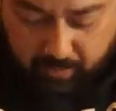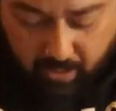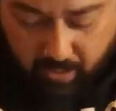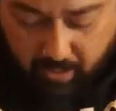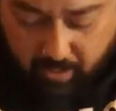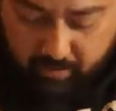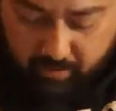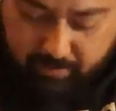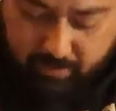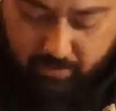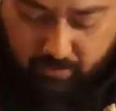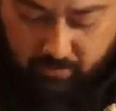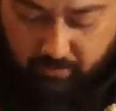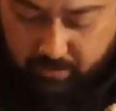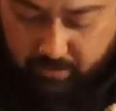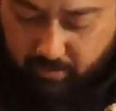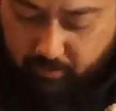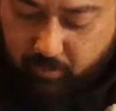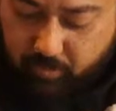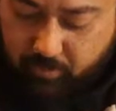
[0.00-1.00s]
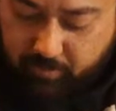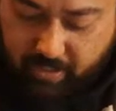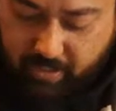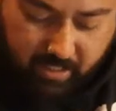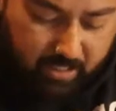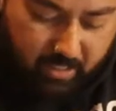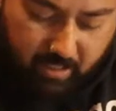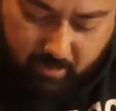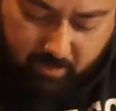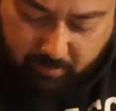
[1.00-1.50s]
asshole, it would be
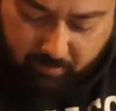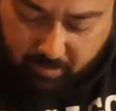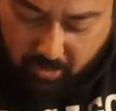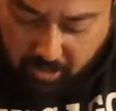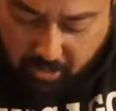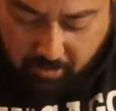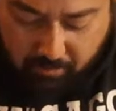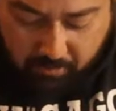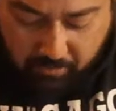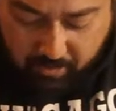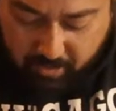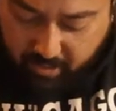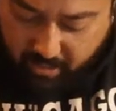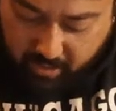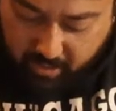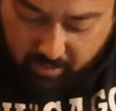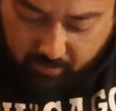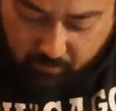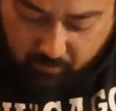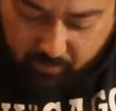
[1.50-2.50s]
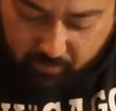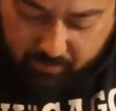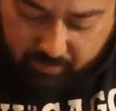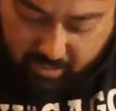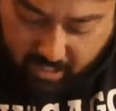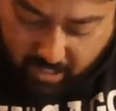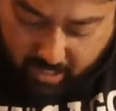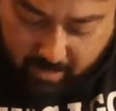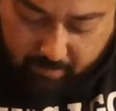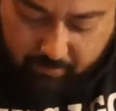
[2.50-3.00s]
him. But he was
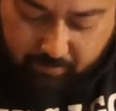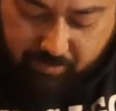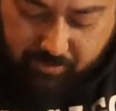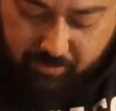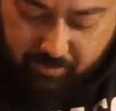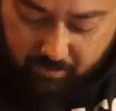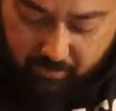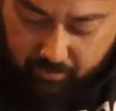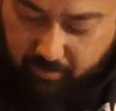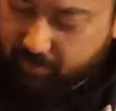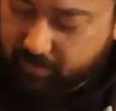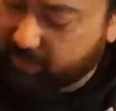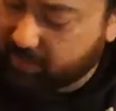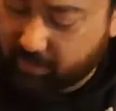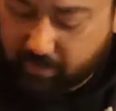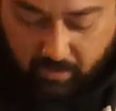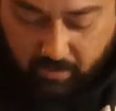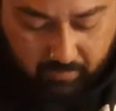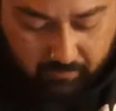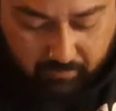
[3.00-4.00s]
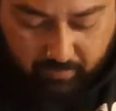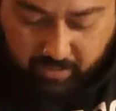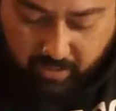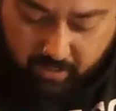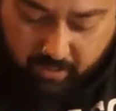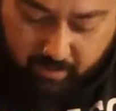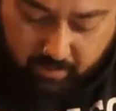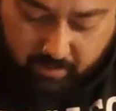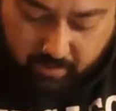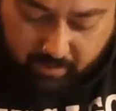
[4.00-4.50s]
absolutely lovely.
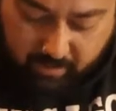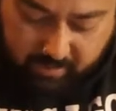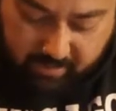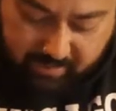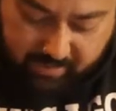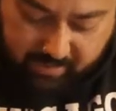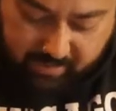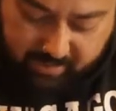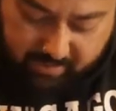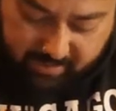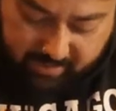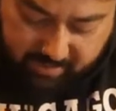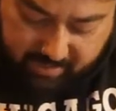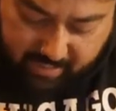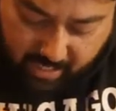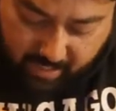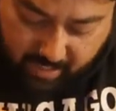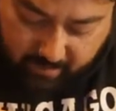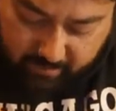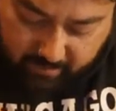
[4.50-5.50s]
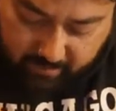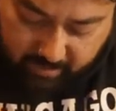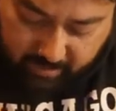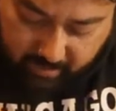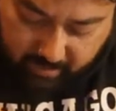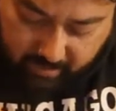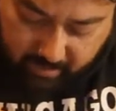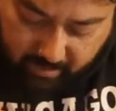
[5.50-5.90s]
He is exactly